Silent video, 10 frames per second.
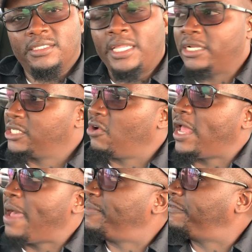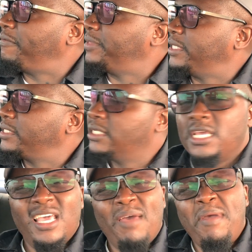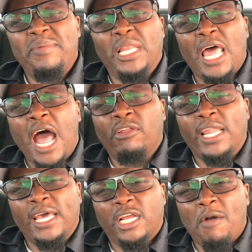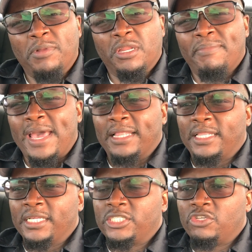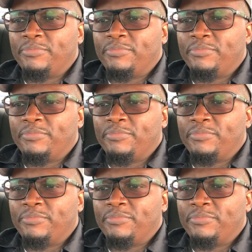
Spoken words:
that is going to happen from this, and maybe outline a couple of the bad things too,